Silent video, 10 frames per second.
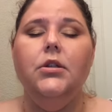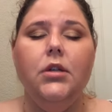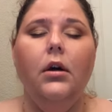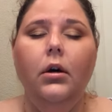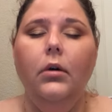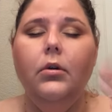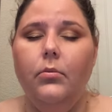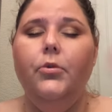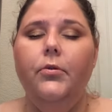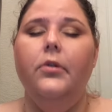Don't
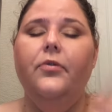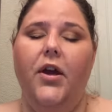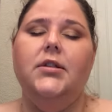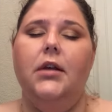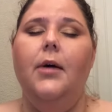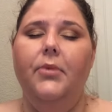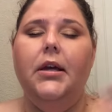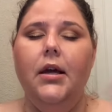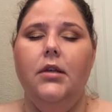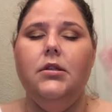move your face a lot
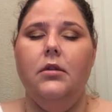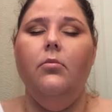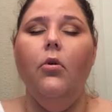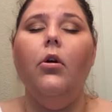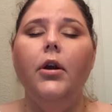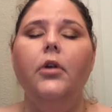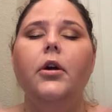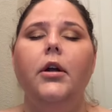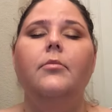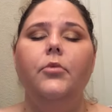because the more you're
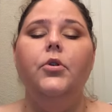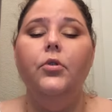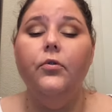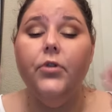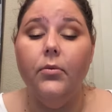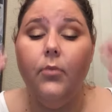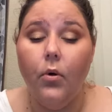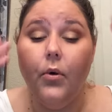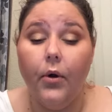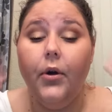going to move, the
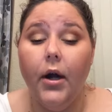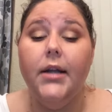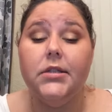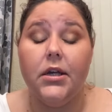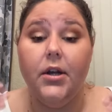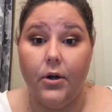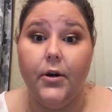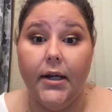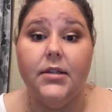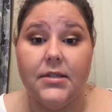more it's going to
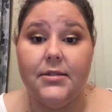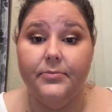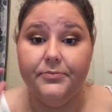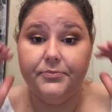crease.